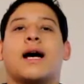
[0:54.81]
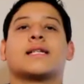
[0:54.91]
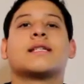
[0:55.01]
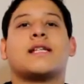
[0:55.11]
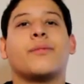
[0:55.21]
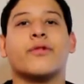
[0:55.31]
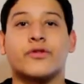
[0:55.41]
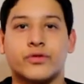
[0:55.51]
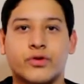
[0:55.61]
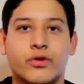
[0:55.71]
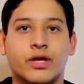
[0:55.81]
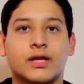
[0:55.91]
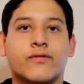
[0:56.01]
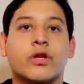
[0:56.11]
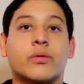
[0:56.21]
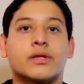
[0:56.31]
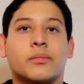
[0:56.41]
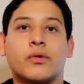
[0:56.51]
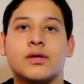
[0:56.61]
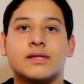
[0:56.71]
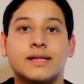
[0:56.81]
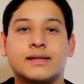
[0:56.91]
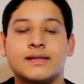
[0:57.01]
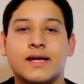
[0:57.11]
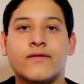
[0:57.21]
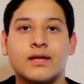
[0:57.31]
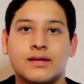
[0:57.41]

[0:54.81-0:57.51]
As of the time of this recording, the video was uploaded 67